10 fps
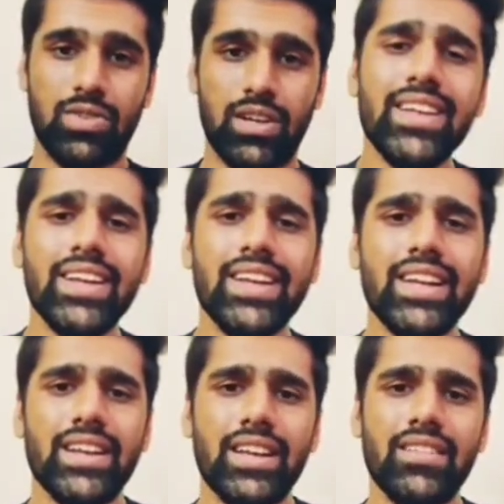In the
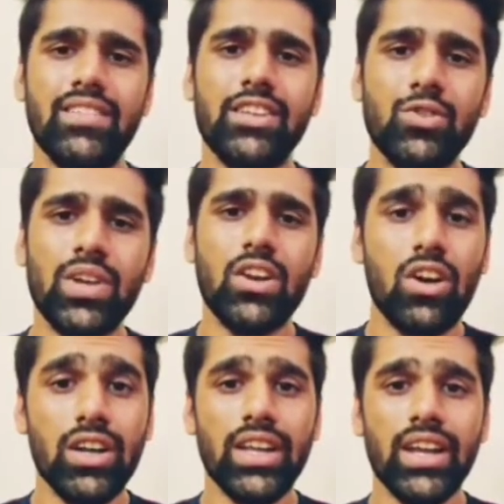reading test, you will
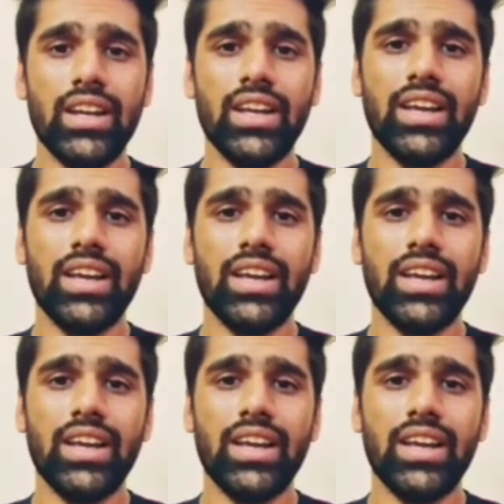not get